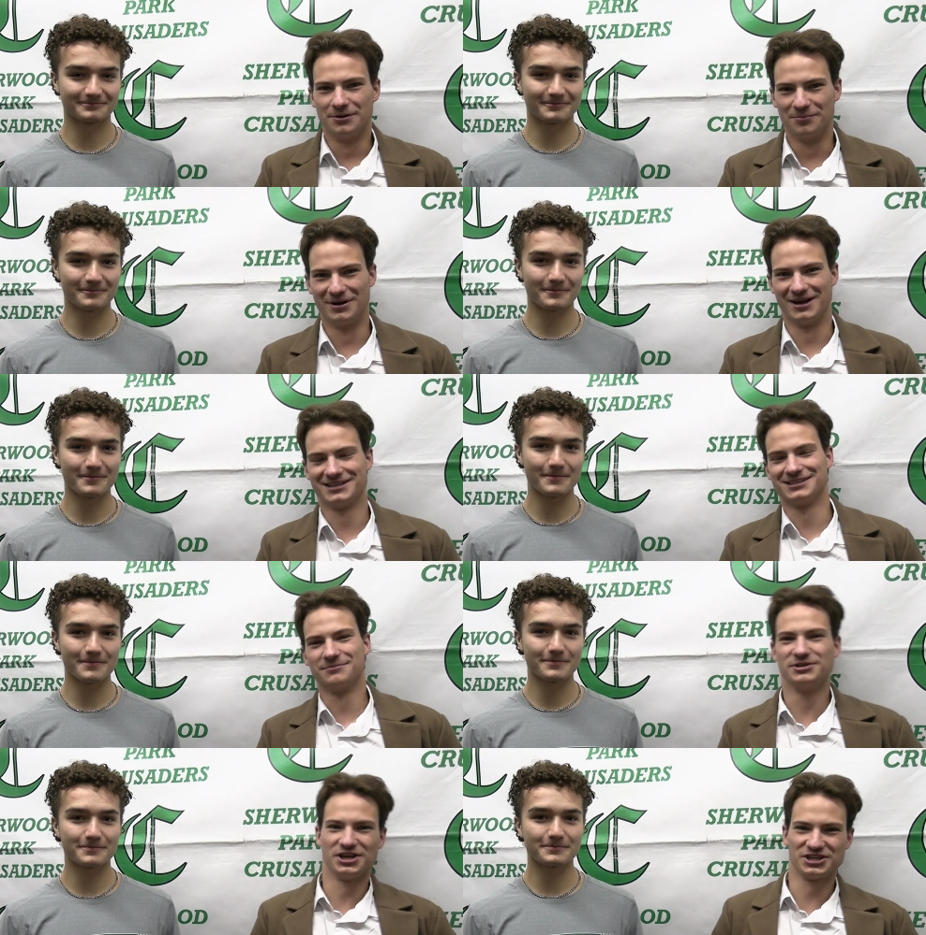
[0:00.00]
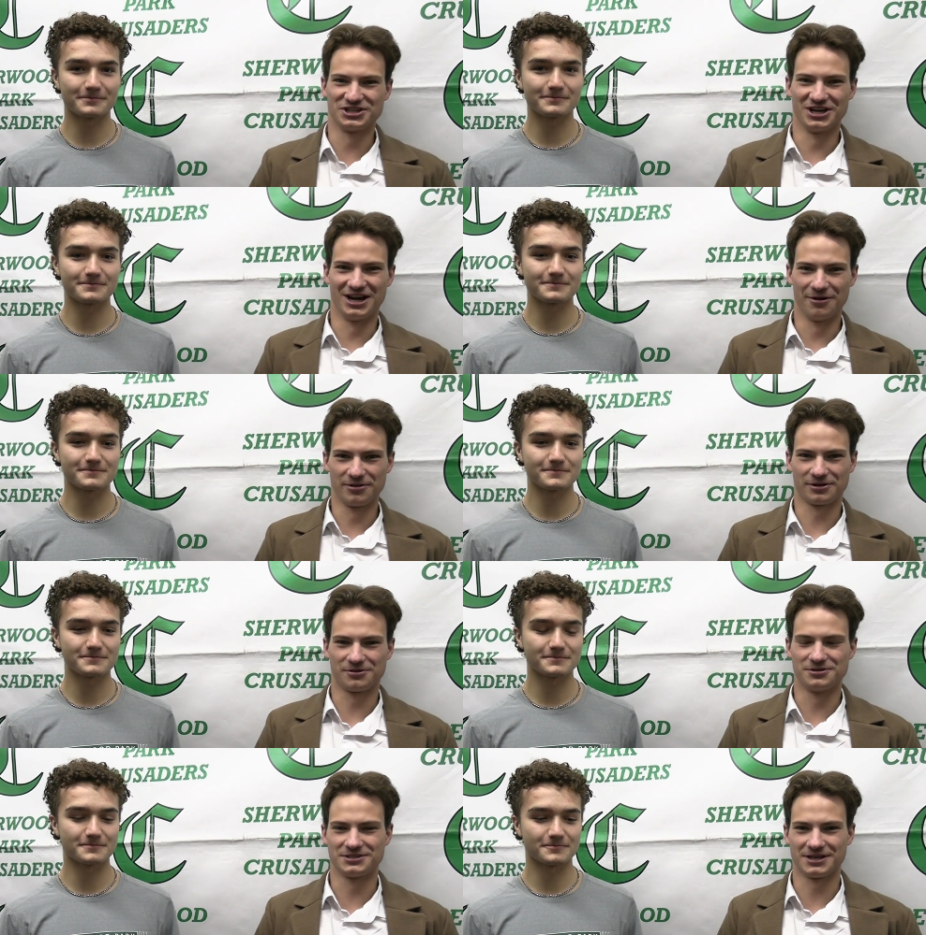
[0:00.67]
Speaker 1: Brett Sobchsyhyn here
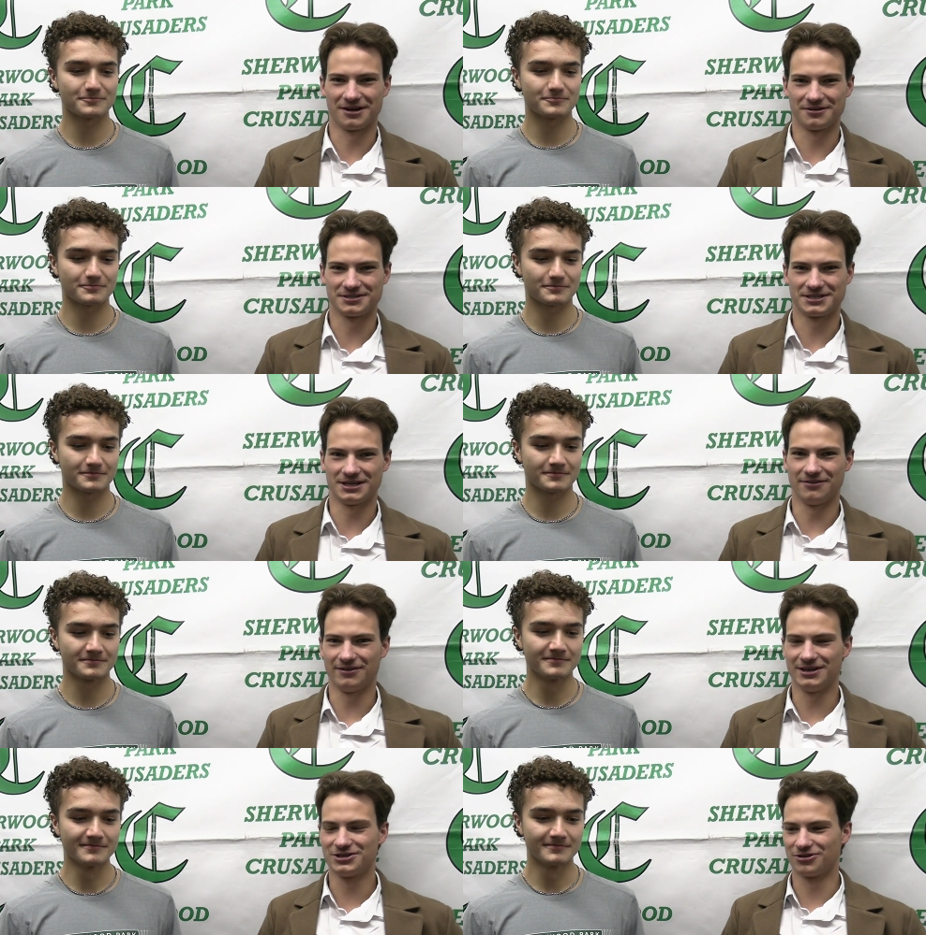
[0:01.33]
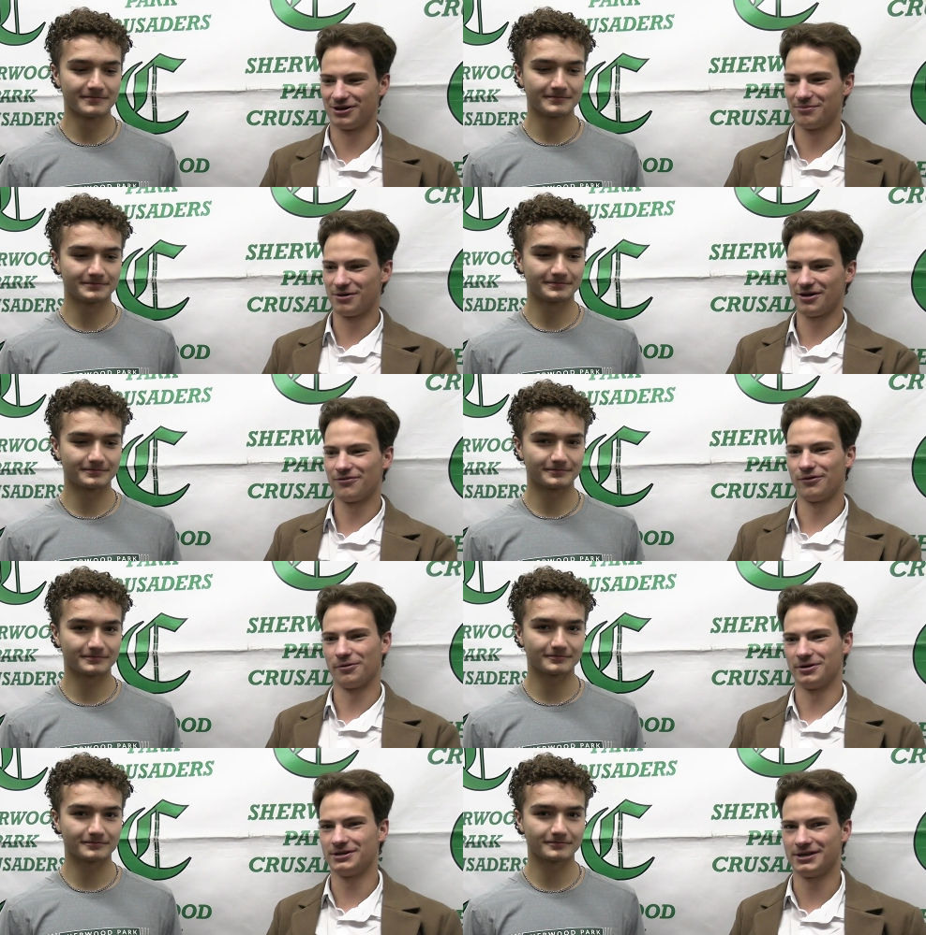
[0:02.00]
with Crusaders TV, joined
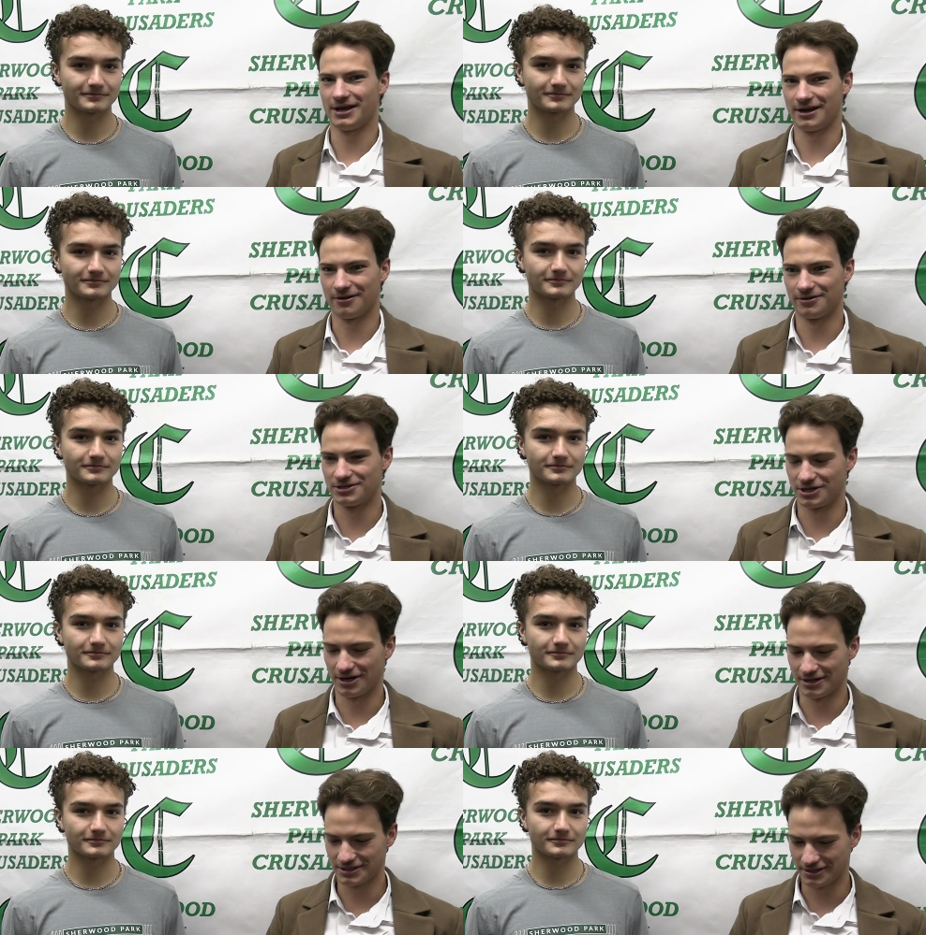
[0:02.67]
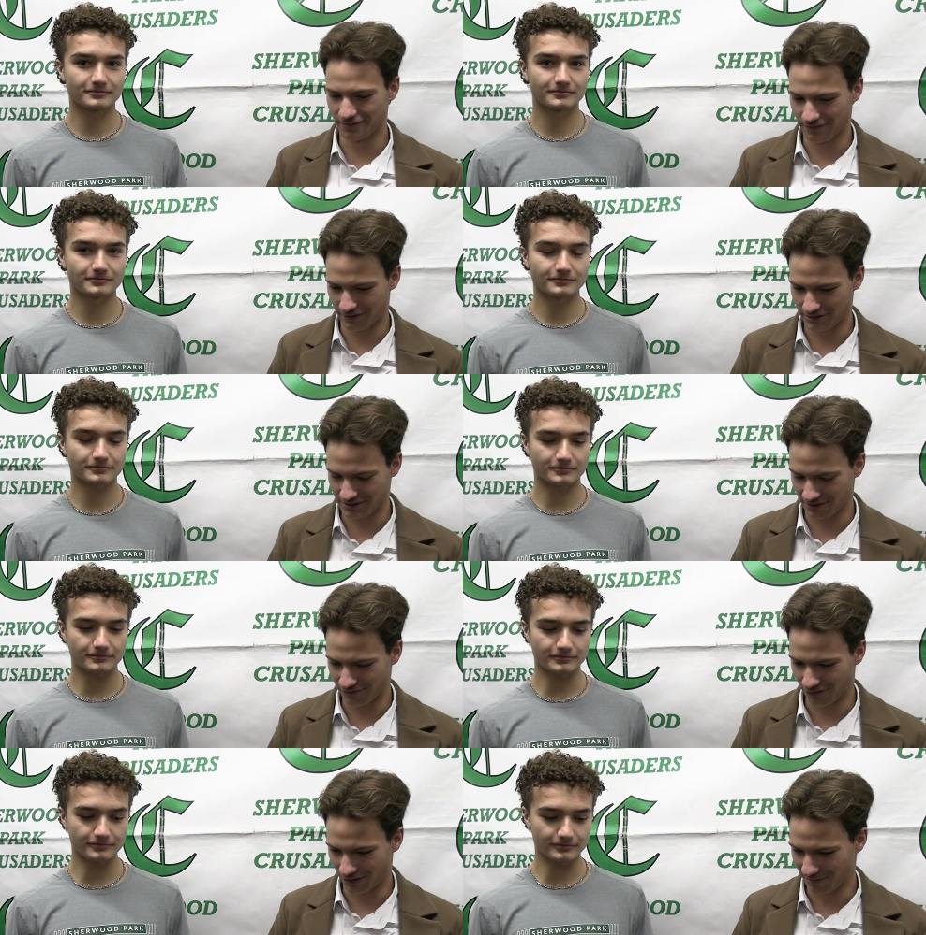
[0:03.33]
by forward Diego Johnson.
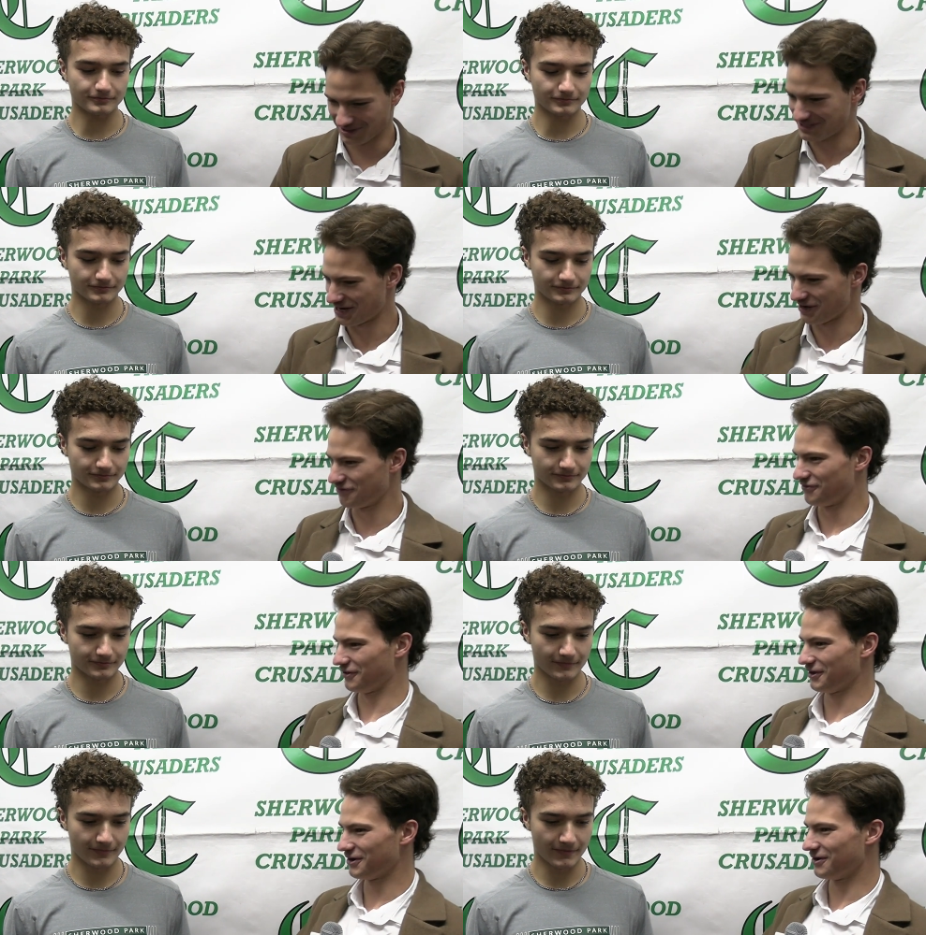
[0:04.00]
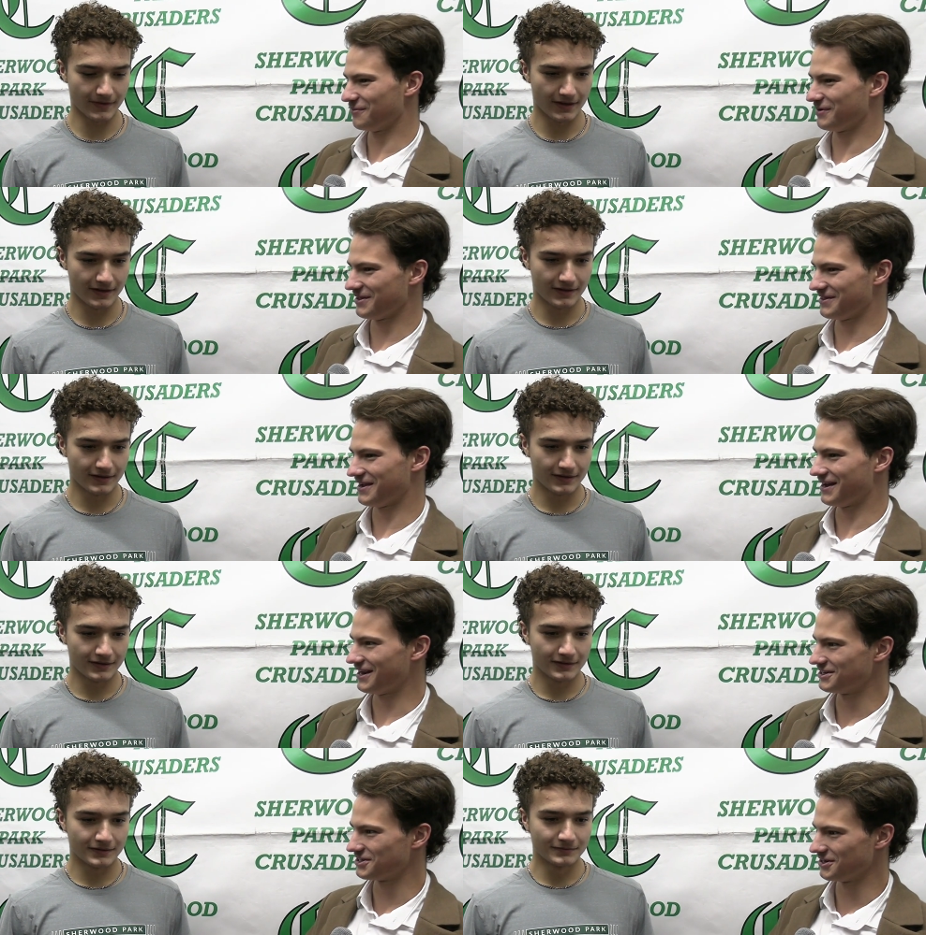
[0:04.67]
First and foremost, how you feeling on being
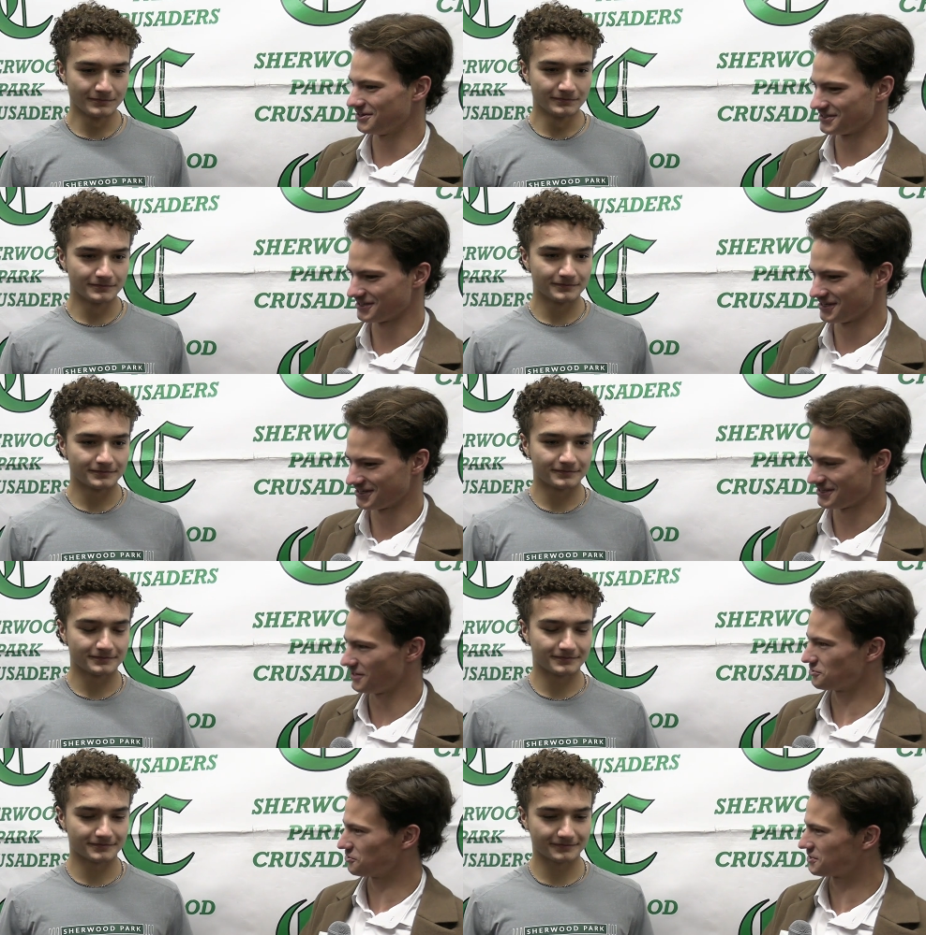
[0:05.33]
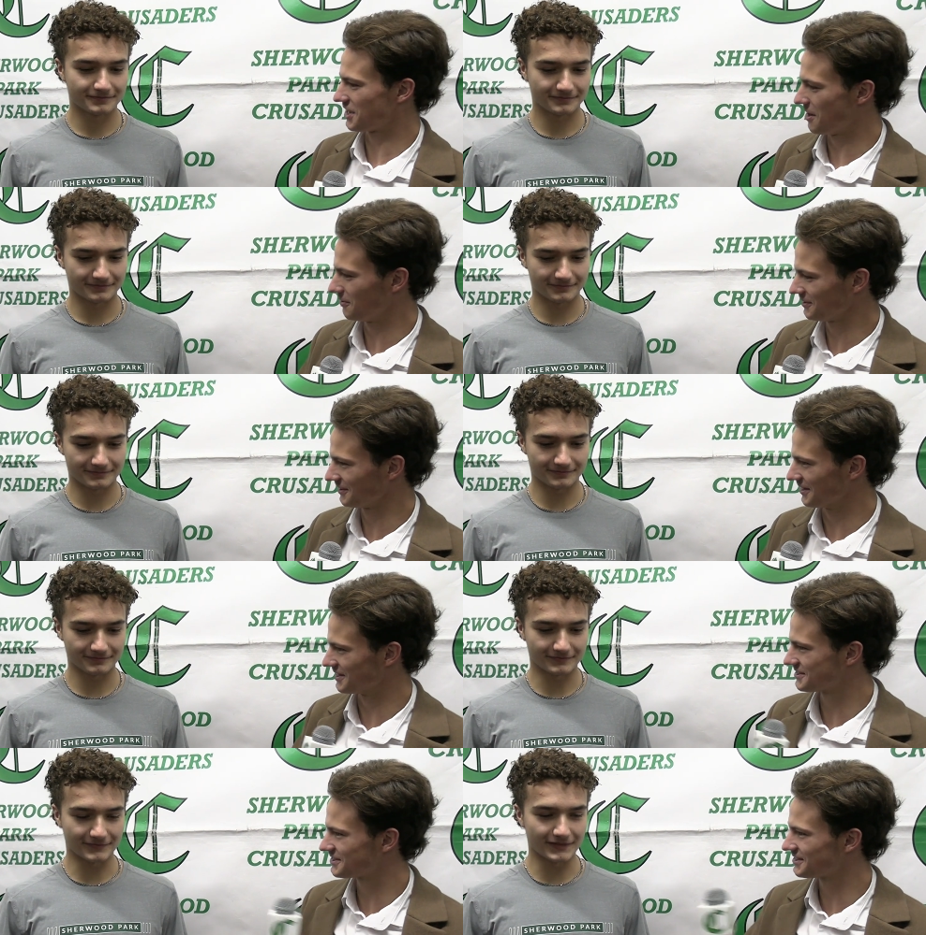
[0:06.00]
the NHL's uh, central
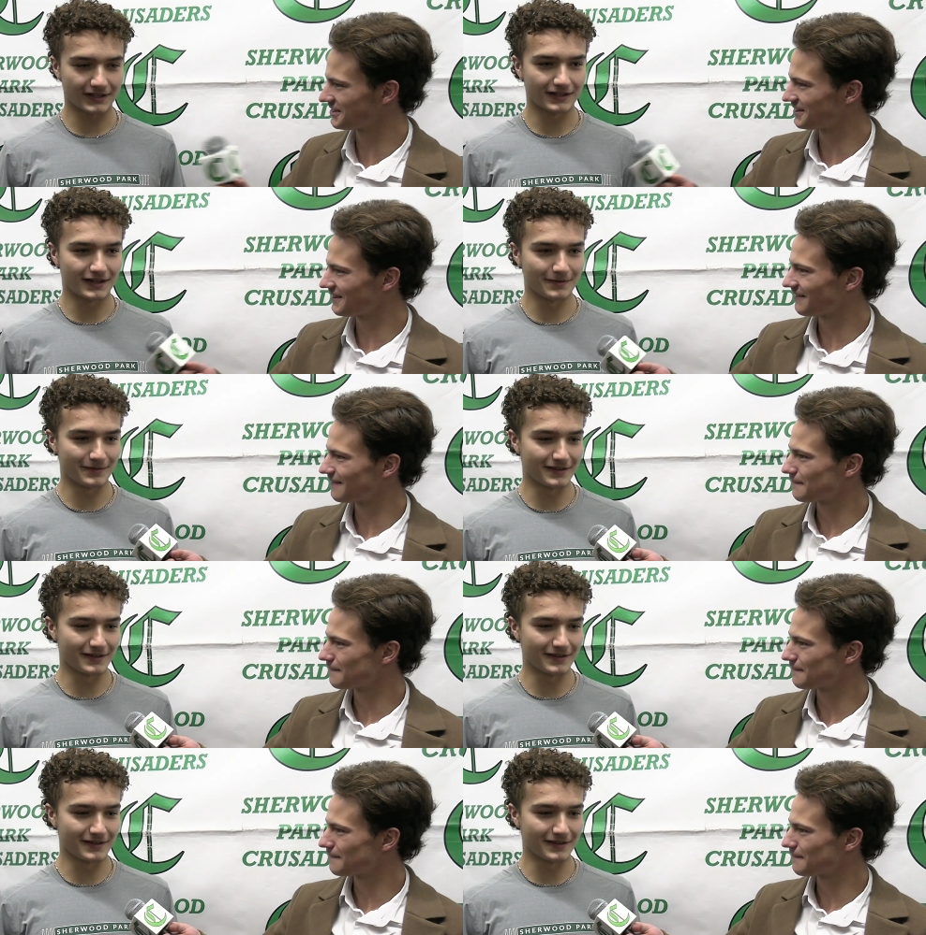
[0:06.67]
scouting list?